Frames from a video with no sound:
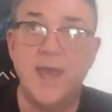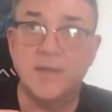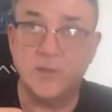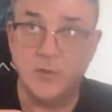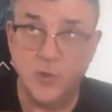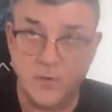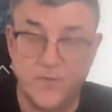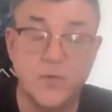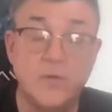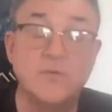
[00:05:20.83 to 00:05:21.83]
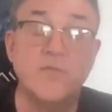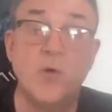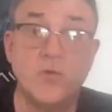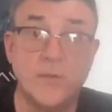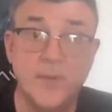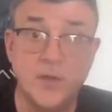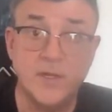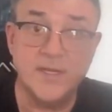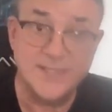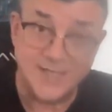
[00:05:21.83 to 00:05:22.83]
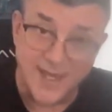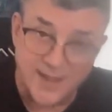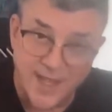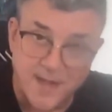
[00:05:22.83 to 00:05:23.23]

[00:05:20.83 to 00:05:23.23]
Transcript: and to look for those vulnerabilities